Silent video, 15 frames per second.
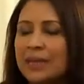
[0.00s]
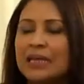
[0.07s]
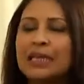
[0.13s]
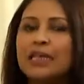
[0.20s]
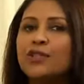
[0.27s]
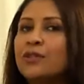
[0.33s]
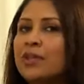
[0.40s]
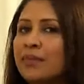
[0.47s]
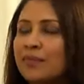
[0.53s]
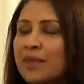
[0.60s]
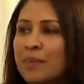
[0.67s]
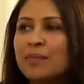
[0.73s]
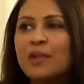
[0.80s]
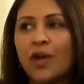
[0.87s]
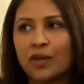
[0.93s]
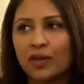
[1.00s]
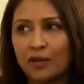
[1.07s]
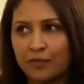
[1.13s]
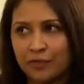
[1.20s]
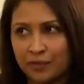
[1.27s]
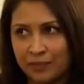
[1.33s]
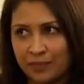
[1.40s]
We need to give them a lot
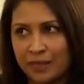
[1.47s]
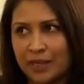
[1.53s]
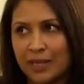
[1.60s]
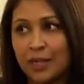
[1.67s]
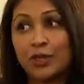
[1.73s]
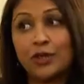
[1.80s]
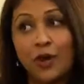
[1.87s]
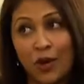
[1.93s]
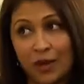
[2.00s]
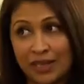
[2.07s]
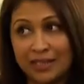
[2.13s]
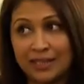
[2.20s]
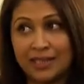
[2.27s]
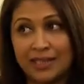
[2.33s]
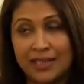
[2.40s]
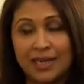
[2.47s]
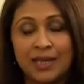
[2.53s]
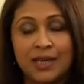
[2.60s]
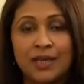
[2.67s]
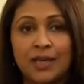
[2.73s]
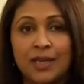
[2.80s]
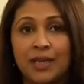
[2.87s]
of knowledge.
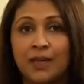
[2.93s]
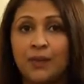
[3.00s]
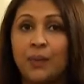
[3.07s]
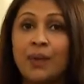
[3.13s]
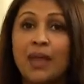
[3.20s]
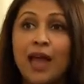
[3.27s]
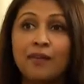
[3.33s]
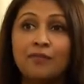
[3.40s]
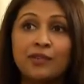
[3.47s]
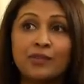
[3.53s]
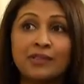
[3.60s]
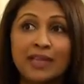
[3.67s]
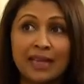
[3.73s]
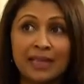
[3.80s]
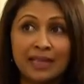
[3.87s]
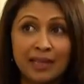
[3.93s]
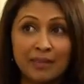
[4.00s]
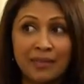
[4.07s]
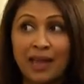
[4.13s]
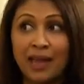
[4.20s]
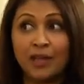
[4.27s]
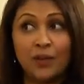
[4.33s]
We have to tell
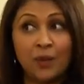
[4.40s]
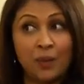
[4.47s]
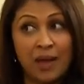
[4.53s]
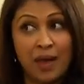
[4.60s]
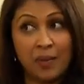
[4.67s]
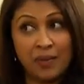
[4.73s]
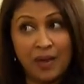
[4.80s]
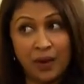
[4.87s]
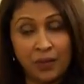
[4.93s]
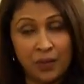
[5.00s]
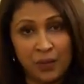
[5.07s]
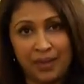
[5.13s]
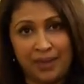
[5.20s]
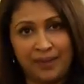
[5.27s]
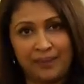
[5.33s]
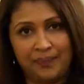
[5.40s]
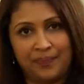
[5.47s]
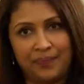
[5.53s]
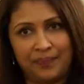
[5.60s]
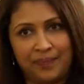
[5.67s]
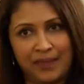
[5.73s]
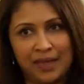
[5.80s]
them like, where we are going.
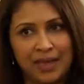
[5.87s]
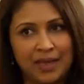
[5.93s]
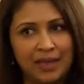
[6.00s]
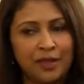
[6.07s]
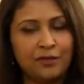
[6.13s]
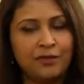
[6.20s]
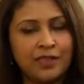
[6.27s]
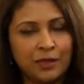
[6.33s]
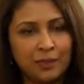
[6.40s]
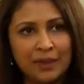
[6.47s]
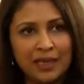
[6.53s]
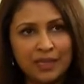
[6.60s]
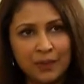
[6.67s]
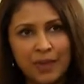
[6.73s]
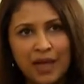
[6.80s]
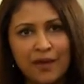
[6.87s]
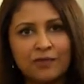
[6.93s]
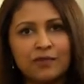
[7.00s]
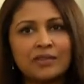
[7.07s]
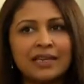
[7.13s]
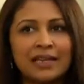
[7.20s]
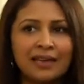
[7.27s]
In the first place, we have
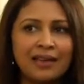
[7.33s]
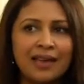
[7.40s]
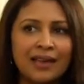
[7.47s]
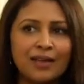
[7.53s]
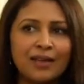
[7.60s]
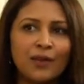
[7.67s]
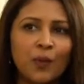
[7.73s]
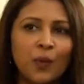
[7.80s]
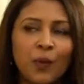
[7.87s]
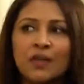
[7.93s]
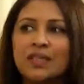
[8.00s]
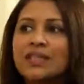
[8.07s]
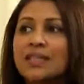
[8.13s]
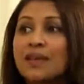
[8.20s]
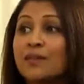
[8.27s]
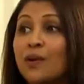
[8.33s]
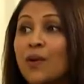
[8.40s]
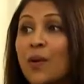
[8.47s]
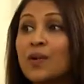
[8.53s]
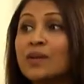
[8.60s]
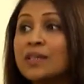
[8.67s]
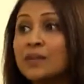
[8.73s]
to tell like, what is our
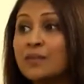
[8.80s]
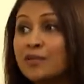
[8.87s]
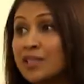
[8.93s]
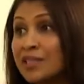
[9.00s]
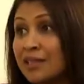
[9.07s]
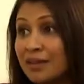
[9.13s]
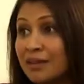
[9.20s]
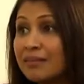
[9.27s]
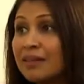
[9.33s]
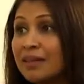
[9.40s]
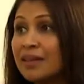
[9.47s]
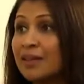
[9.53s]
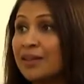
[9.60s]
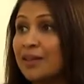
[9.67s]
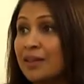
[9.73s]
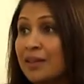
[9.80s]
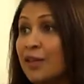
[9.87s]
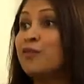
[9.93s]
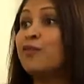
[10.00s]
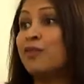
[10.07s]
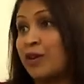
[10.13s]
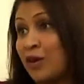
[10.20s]
long-term vision
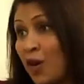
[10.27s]
if an